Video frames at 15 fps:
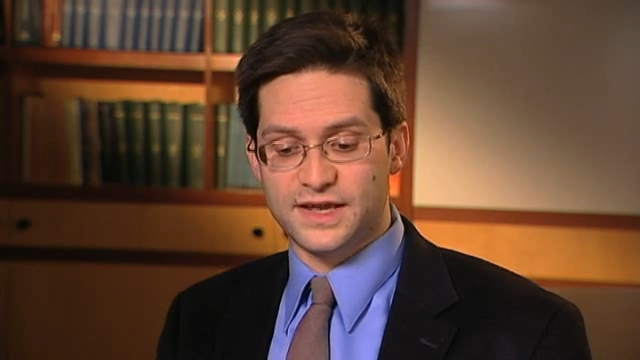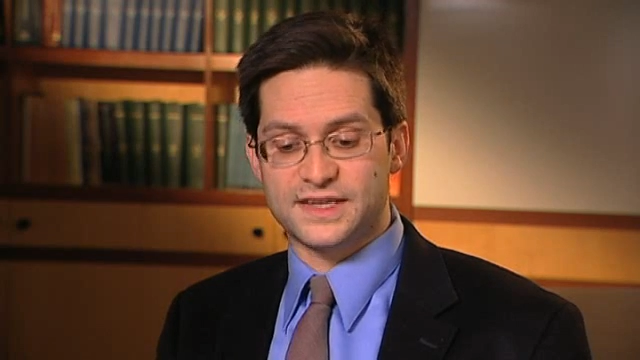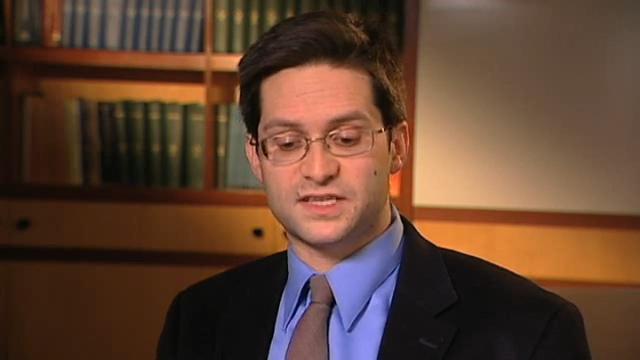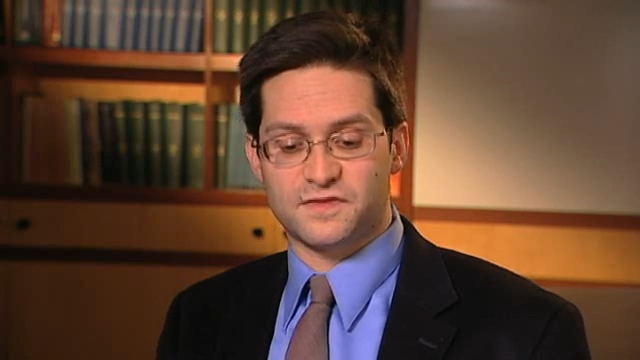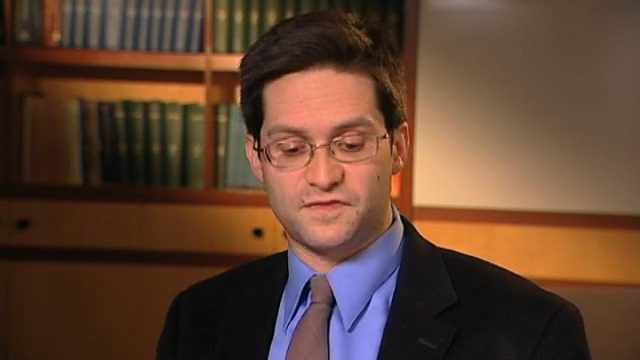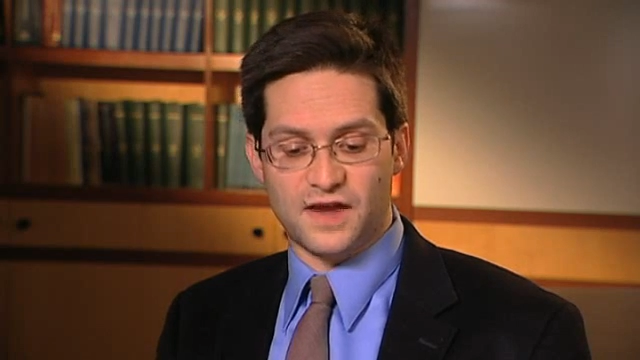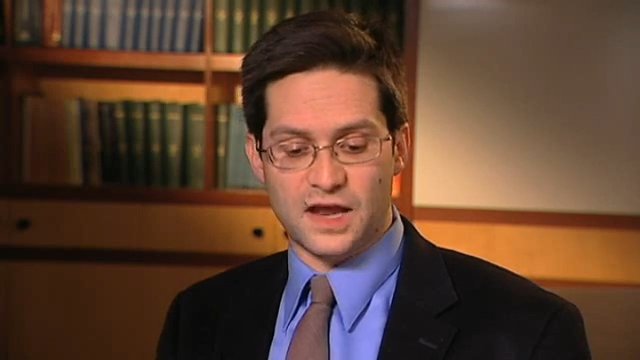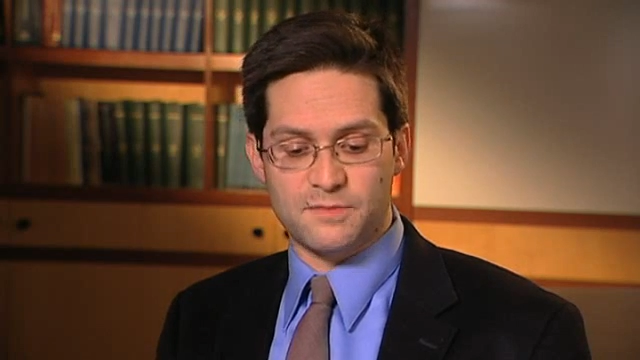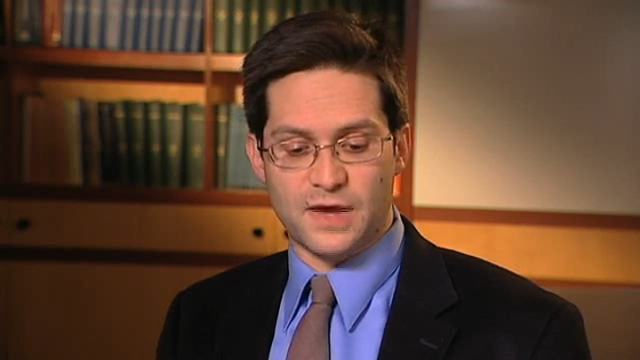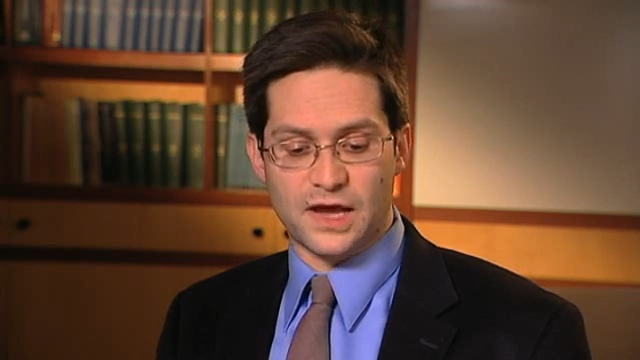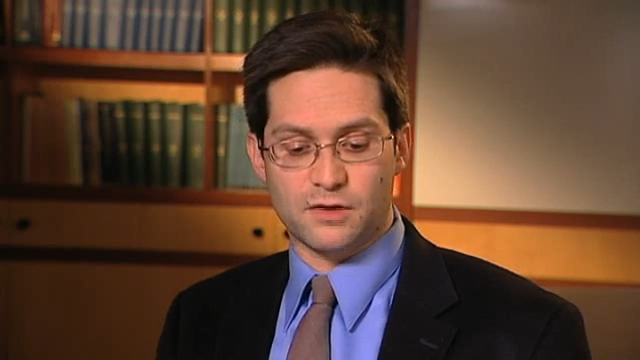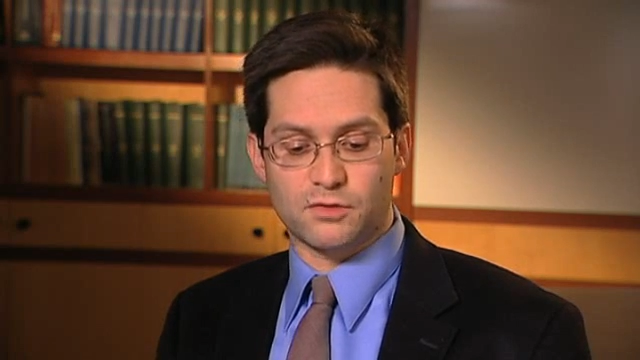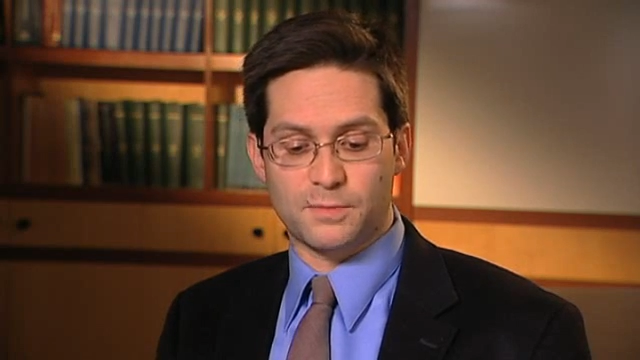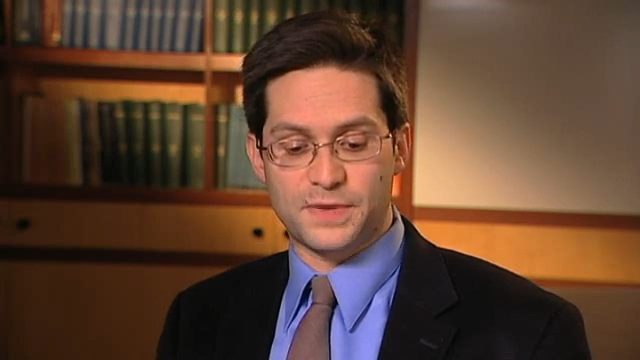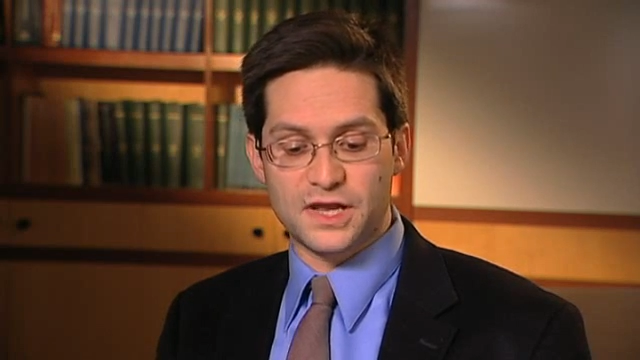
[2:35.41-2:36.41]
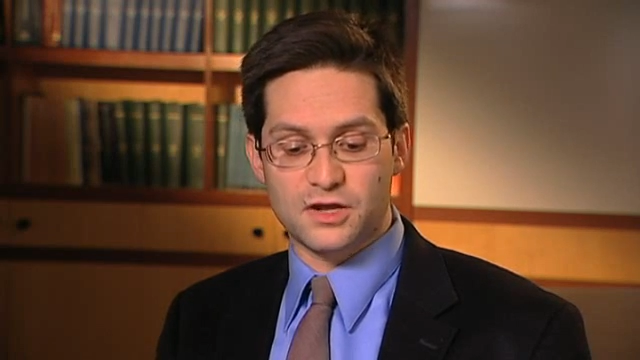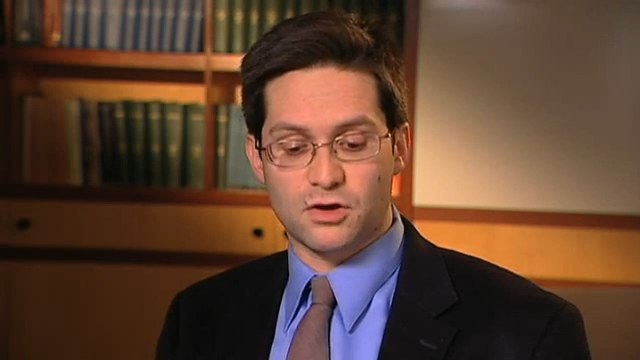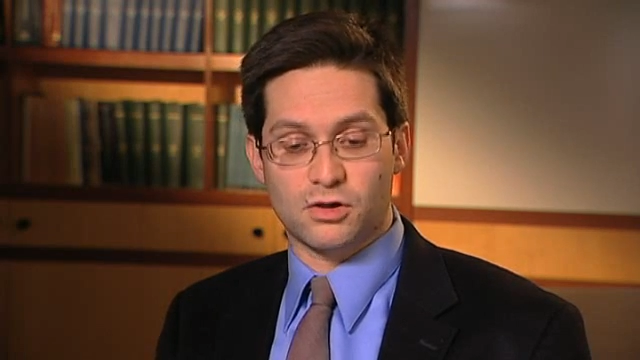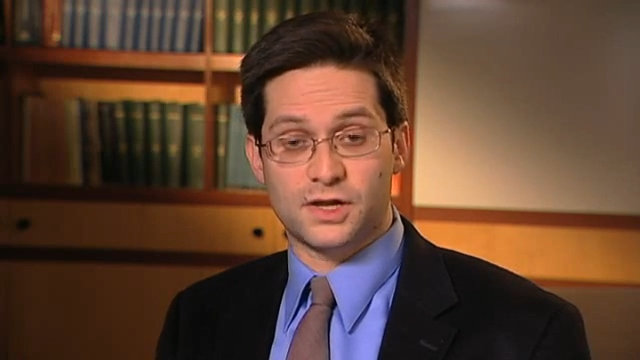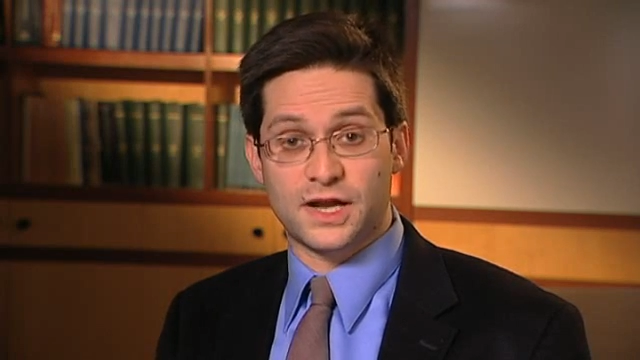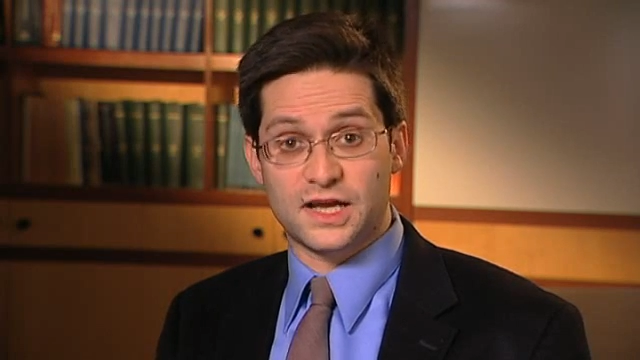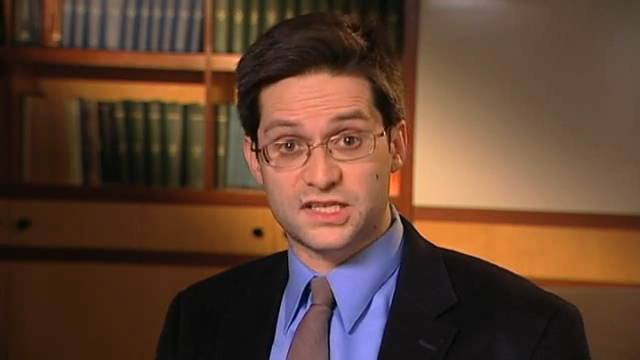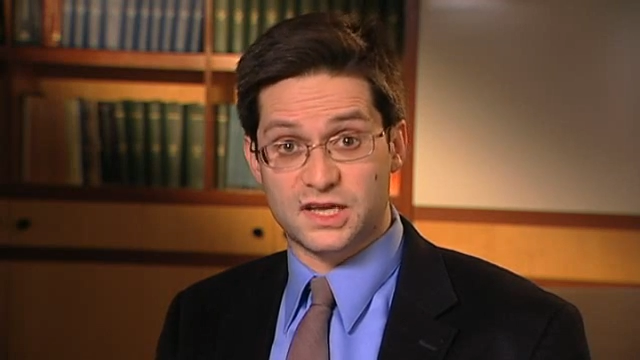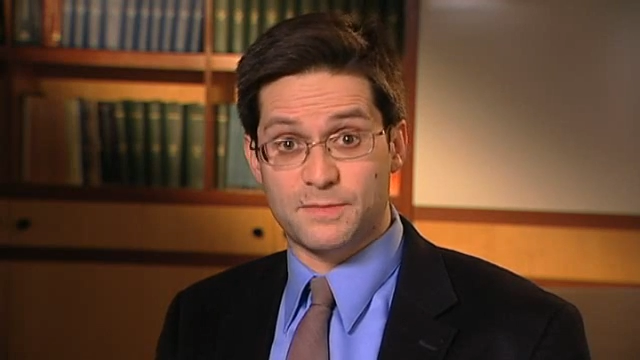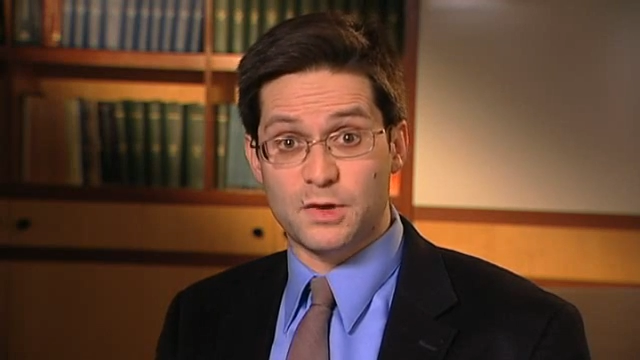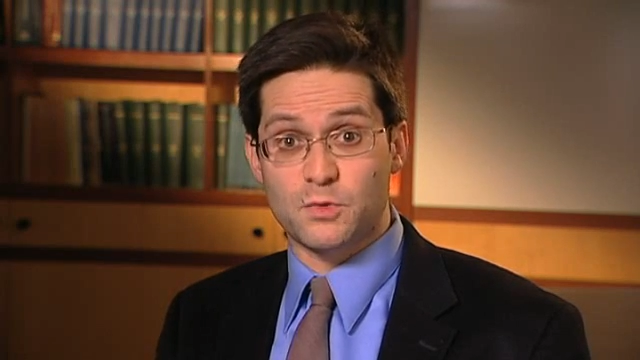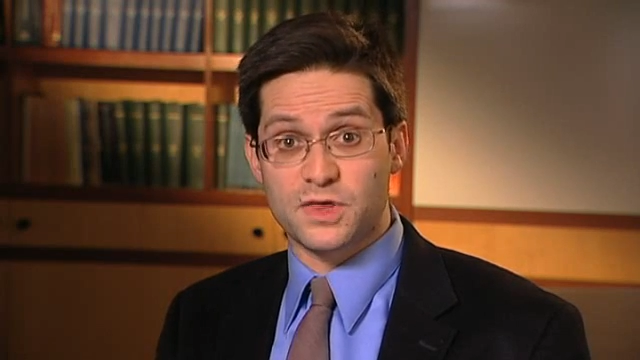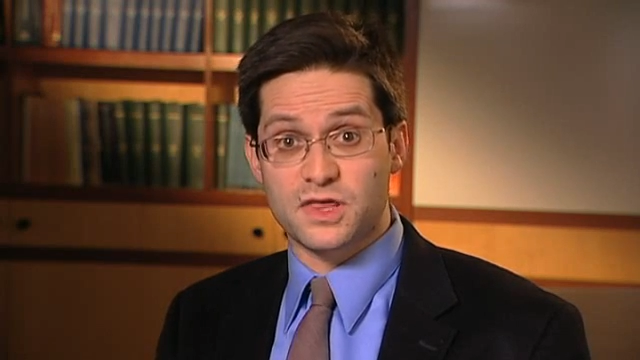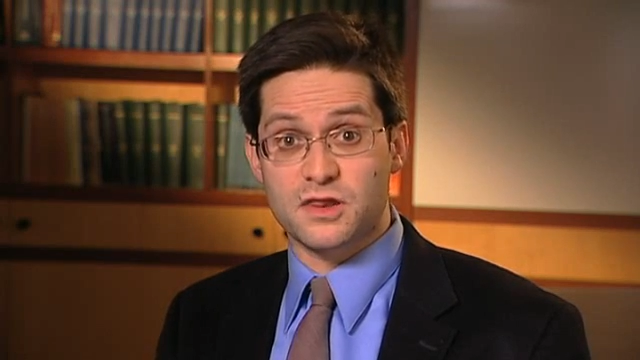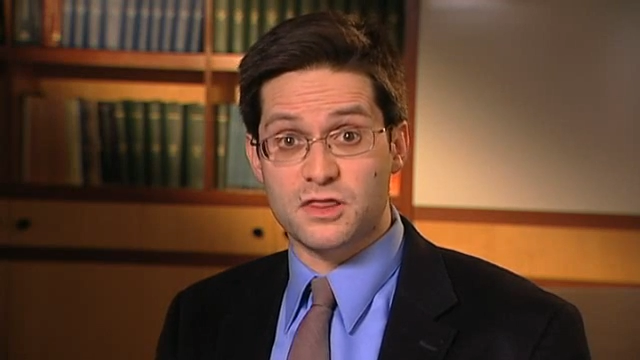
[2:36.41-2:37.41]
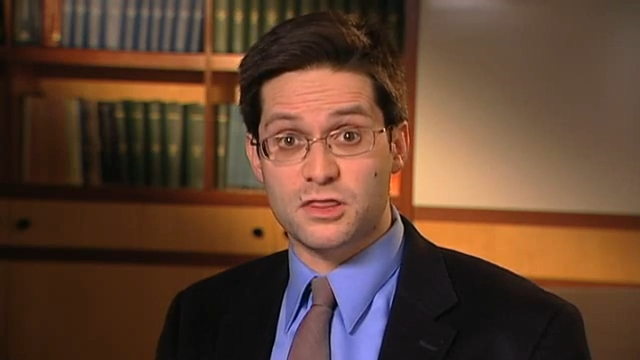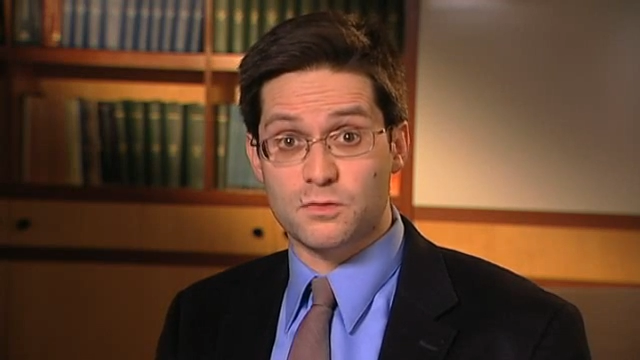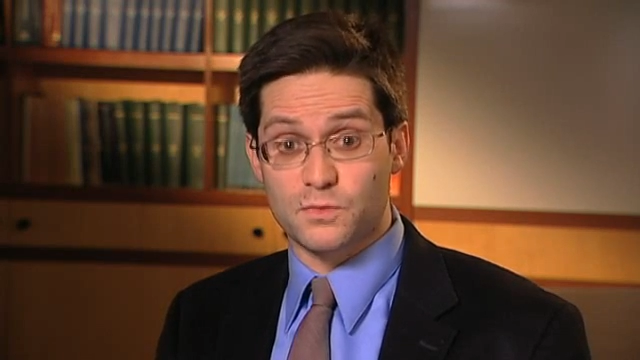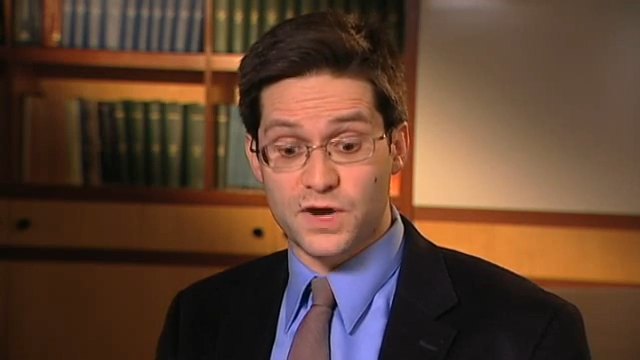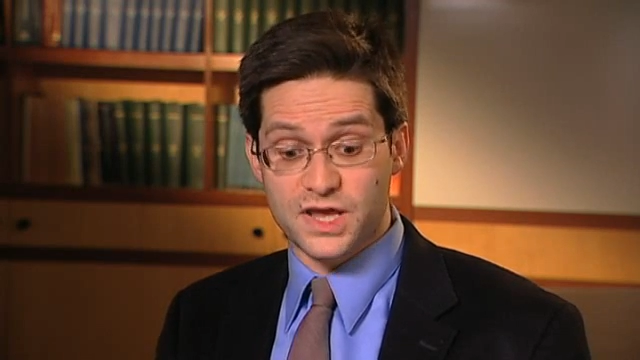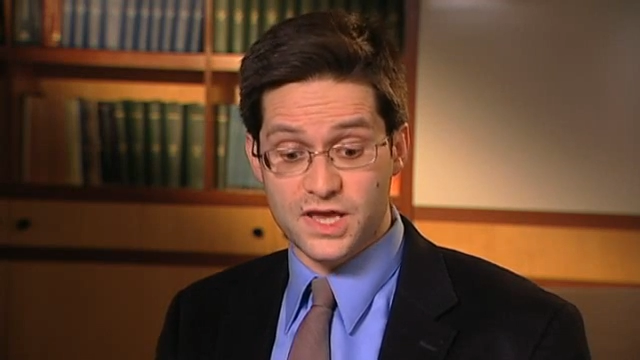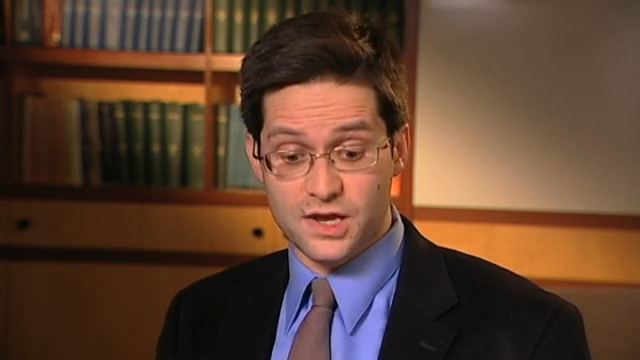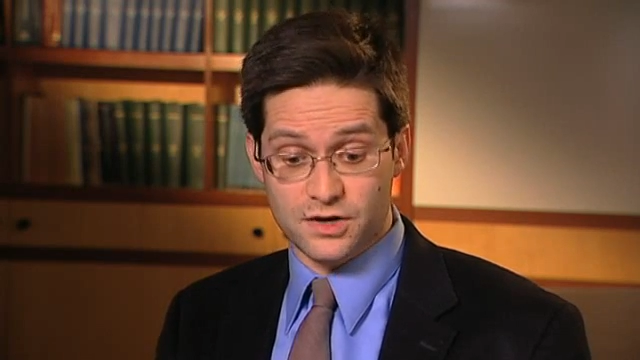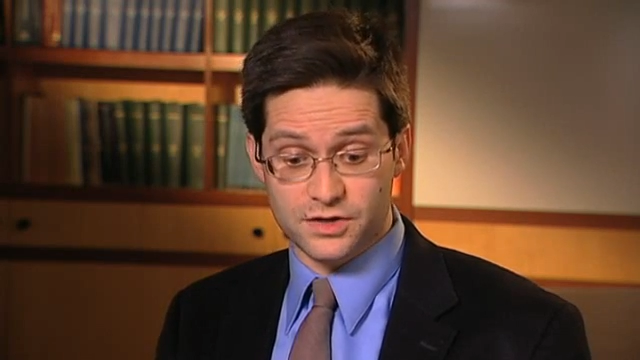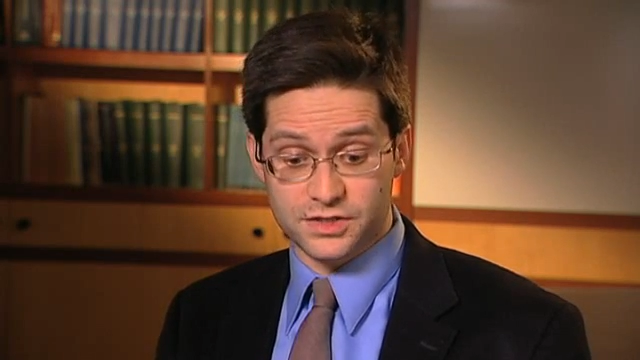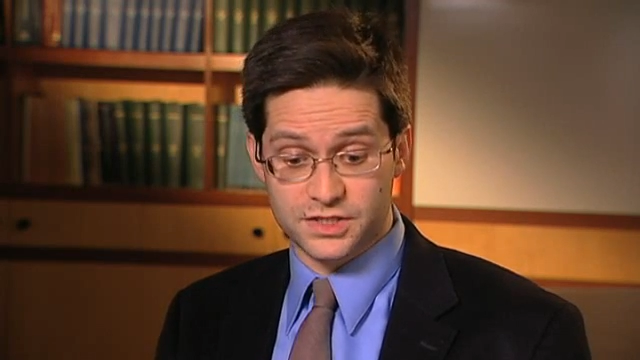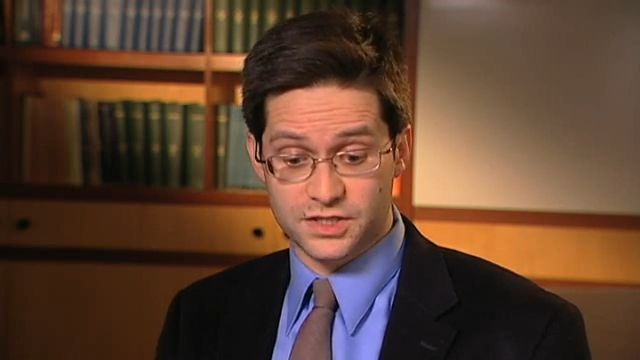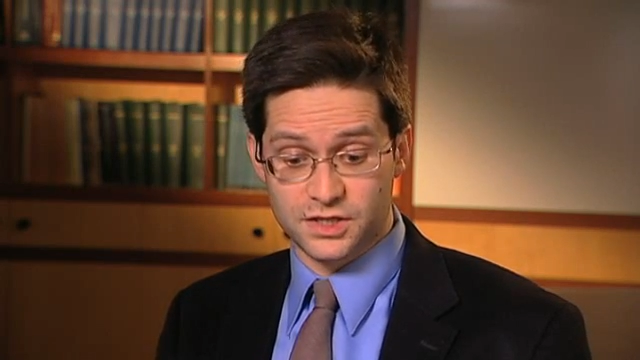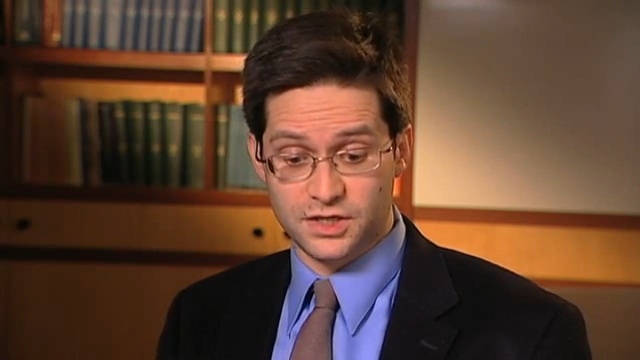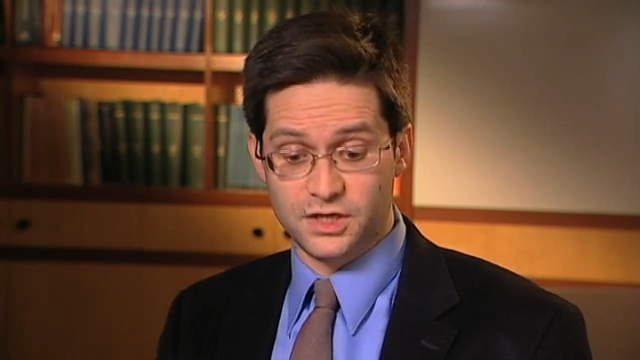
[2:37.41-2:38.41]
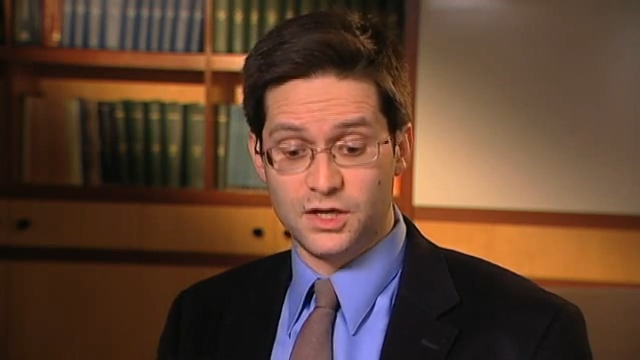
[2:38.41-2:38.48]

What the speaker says: as defined by a repeat colonoscopy within 3 years,